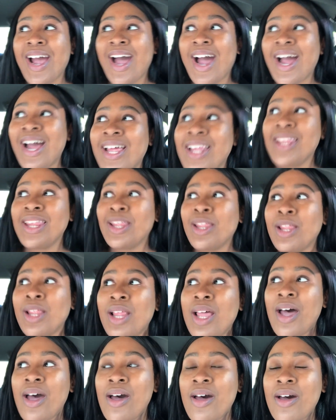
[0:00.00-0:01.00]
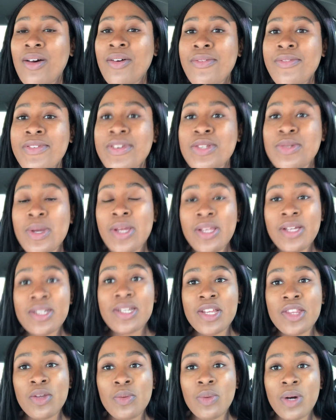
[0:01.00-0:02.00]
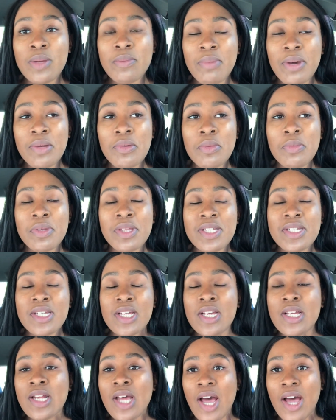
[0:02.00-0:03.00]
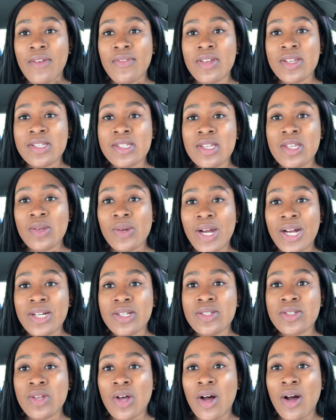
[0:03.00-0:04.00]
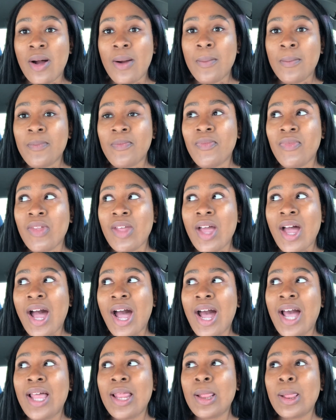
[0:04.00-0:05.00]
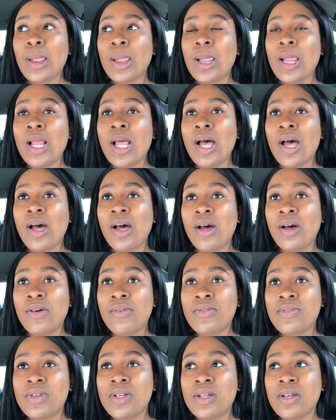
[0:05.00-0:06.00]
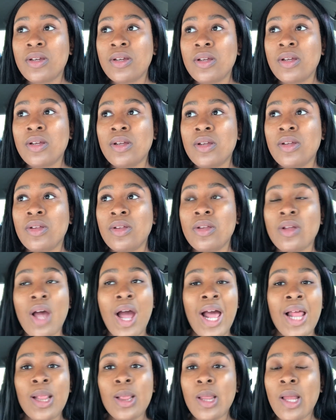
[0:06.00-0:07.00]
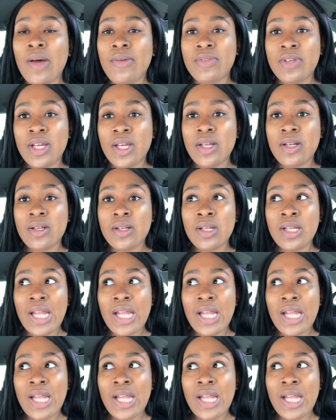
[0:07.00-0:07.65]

I looked at the 1-bedroom with the den, obviously you guys saw. I loved it.